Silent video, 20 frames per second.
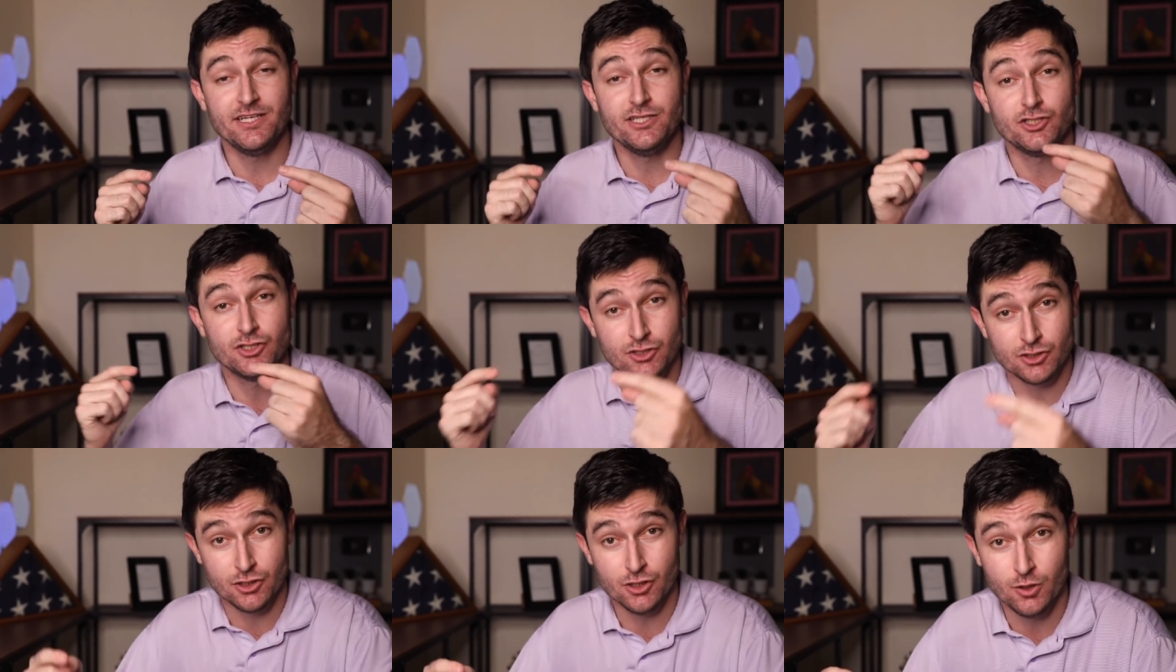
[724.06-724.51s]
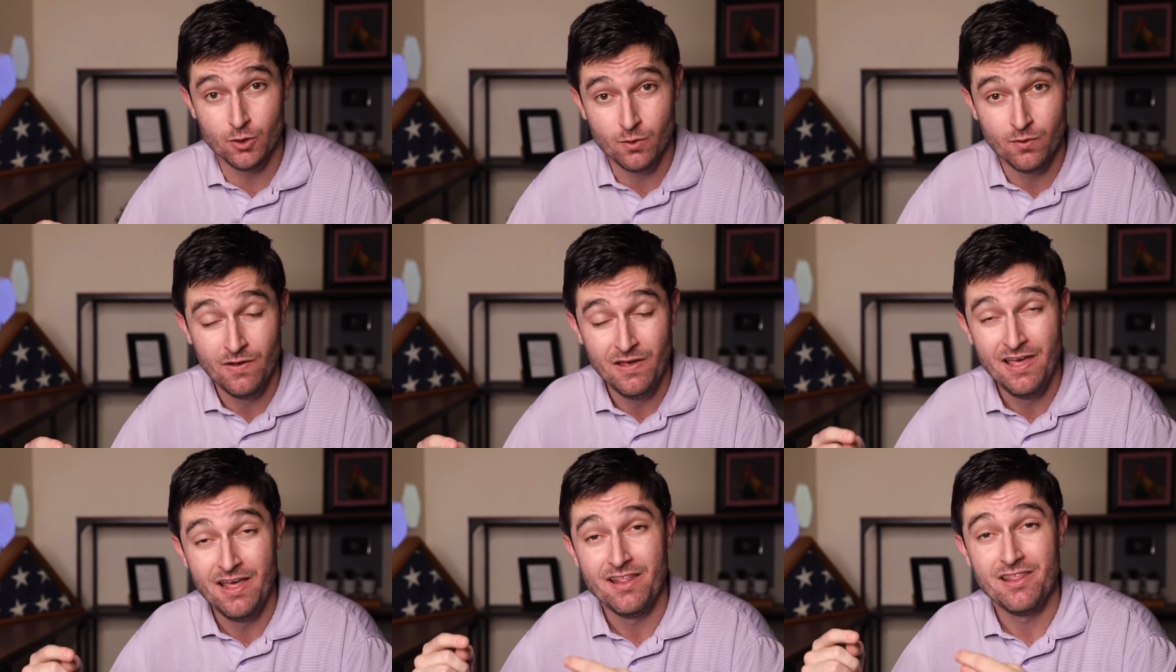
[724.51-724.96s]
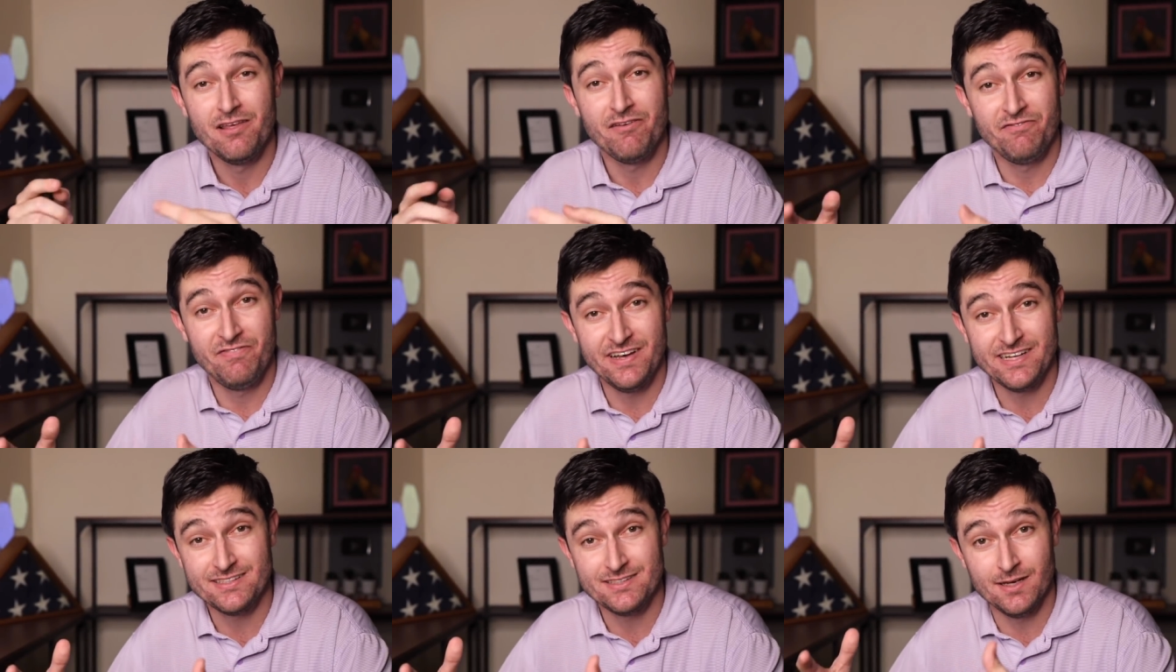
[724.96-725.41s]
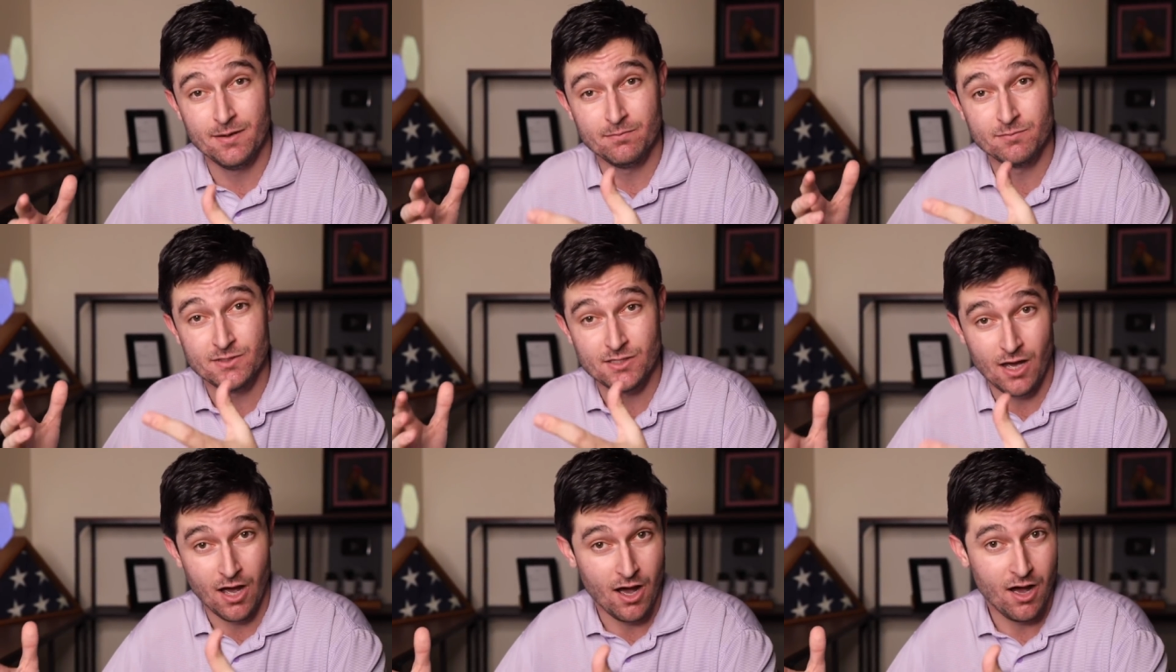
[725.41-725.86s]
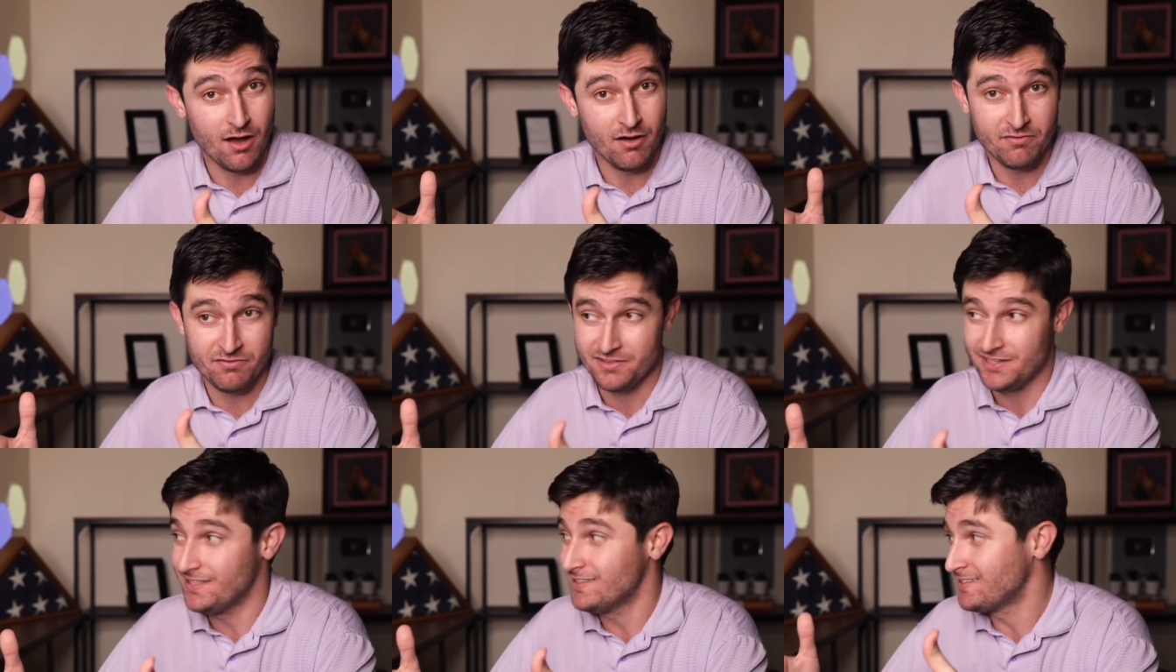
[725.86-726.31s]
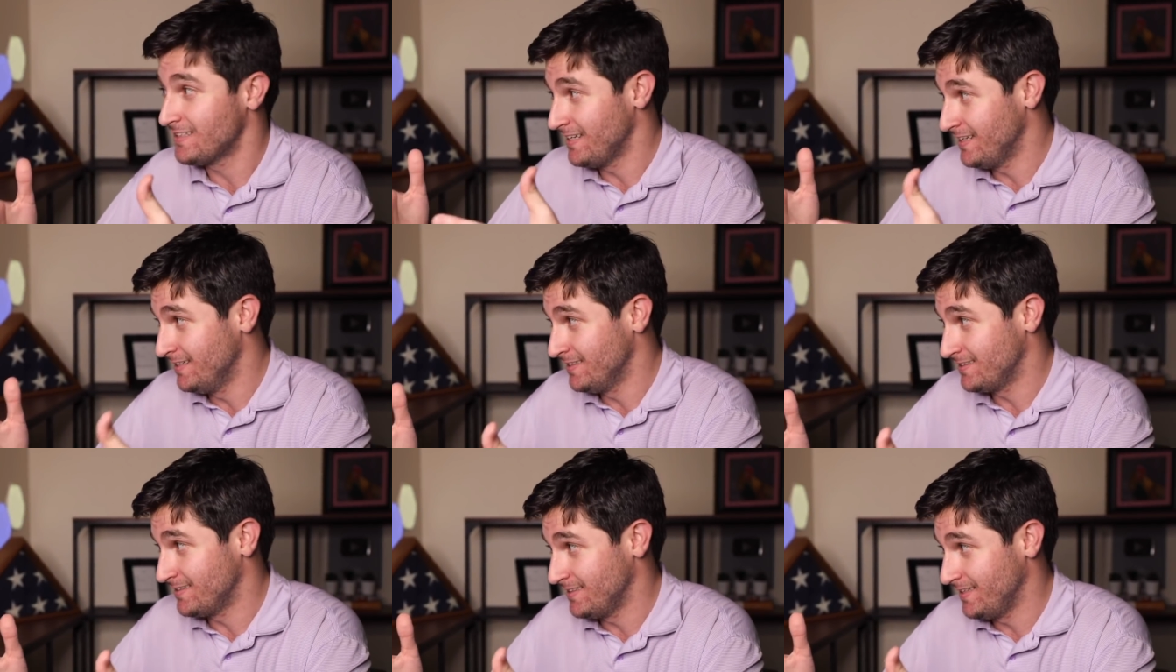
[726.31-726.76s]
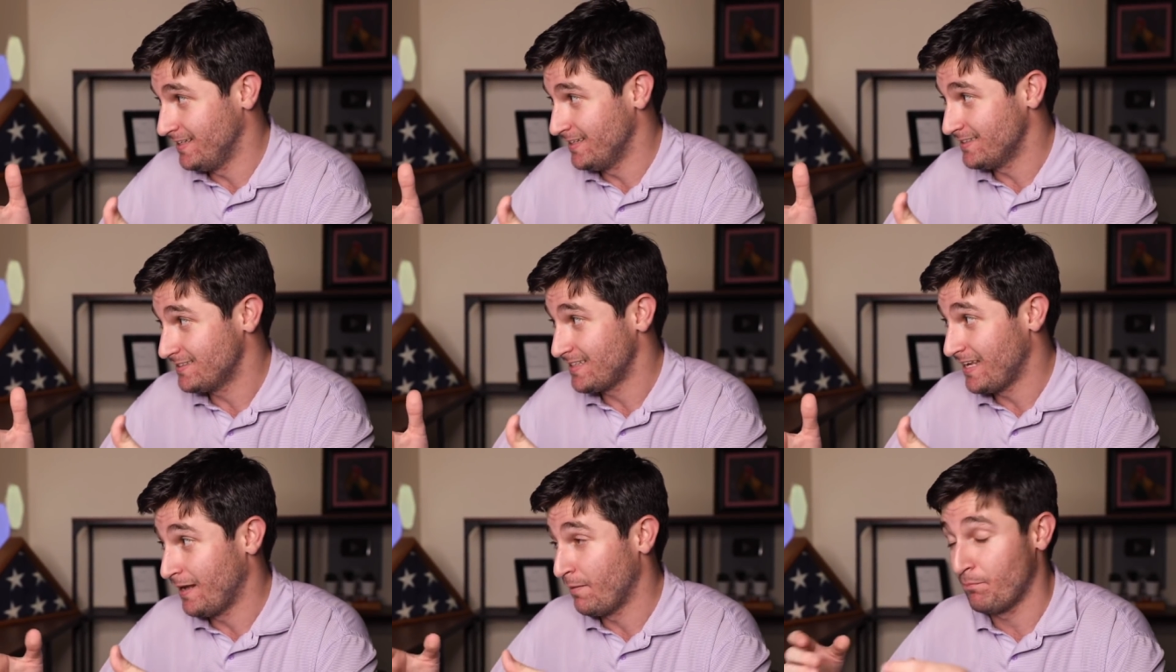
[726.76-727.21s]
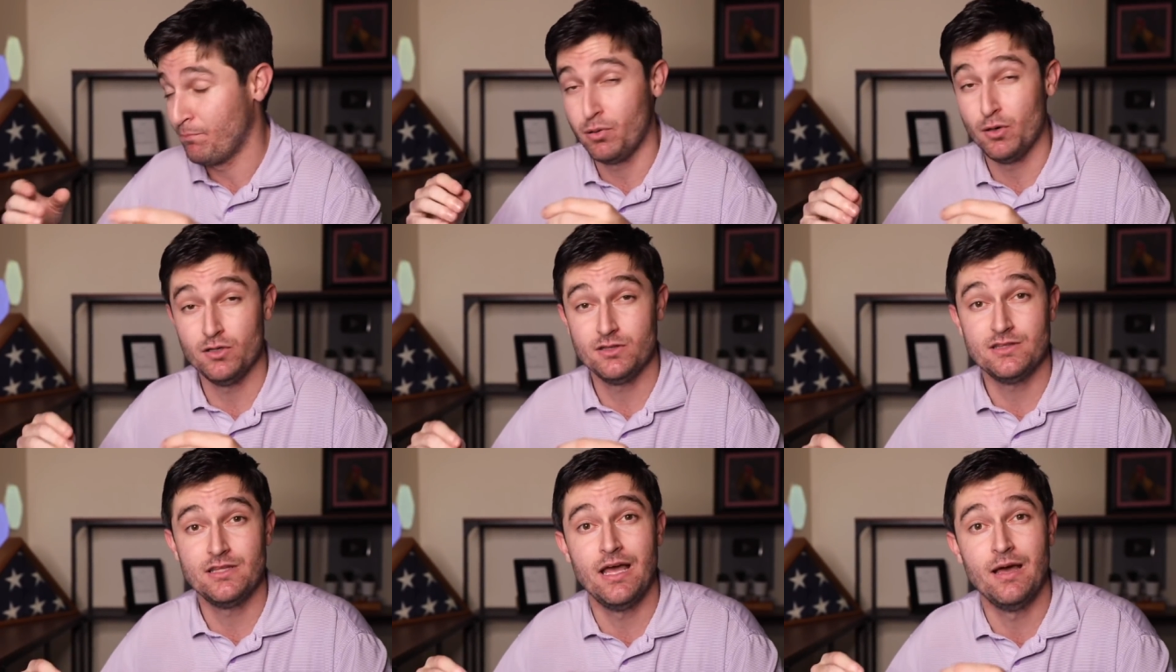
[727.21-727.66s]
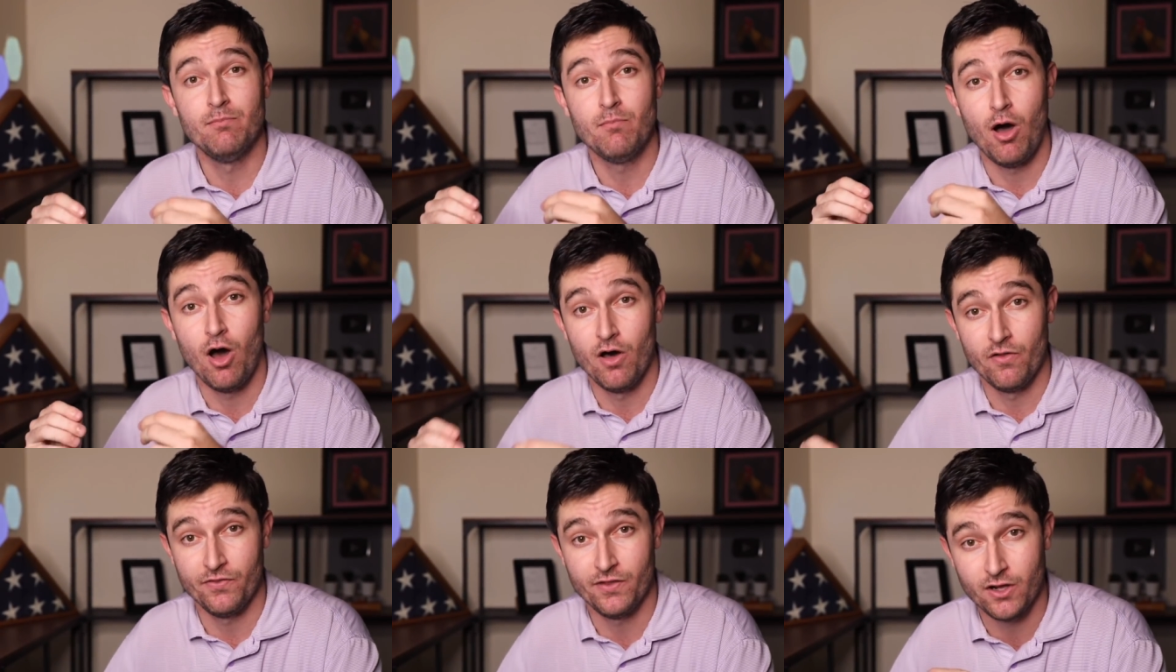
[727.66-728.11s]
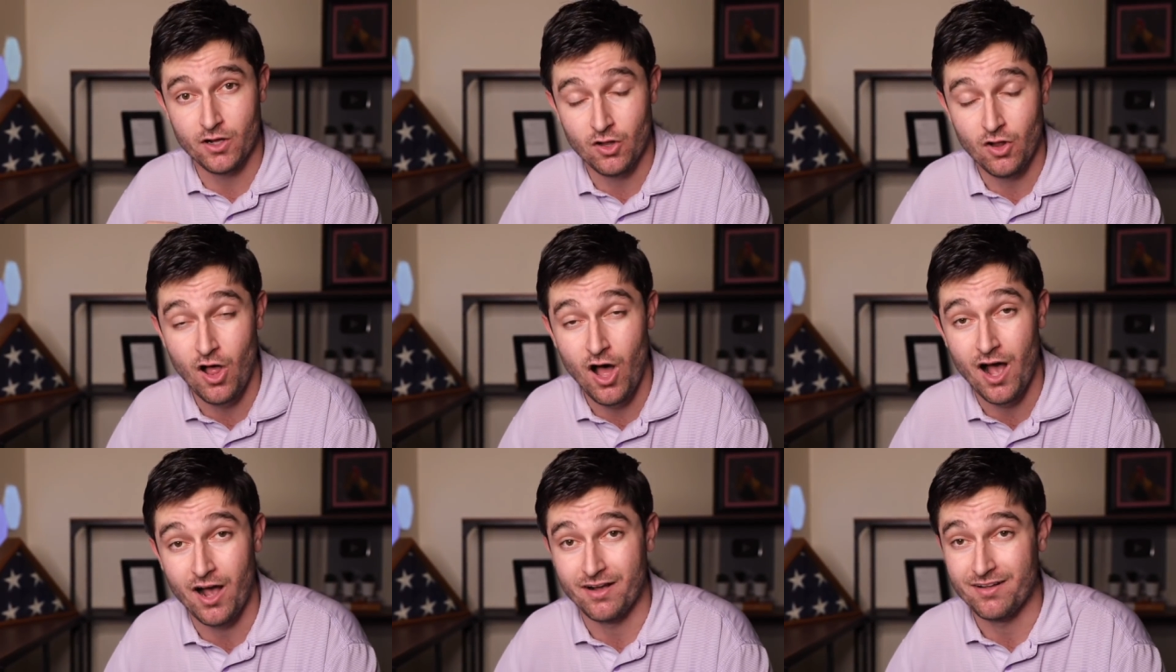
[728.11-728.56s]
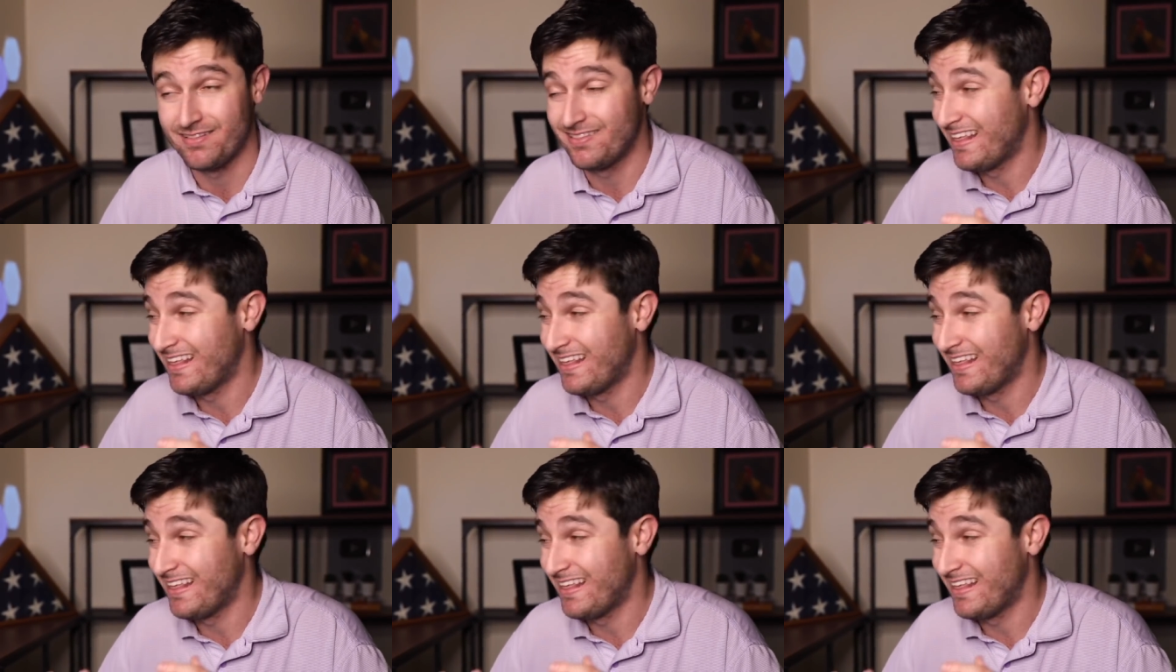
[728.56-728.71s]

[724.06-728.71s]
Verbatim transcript: sue the victims of these incidents and put them on the clock.